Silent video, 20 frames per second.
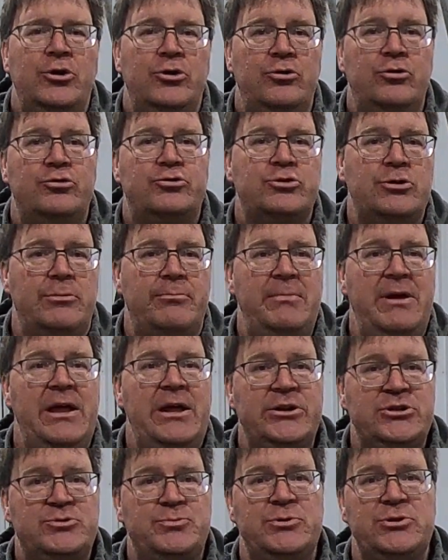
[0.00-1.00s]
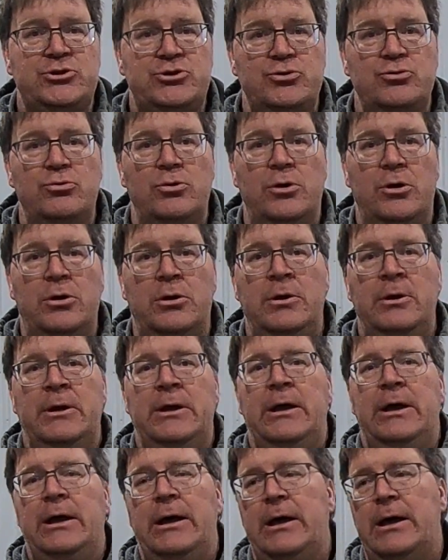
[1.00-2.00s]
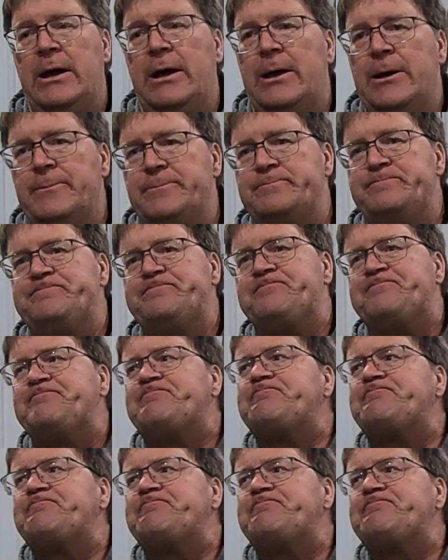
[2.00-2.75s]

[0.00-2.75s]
nutrient management tool. Um,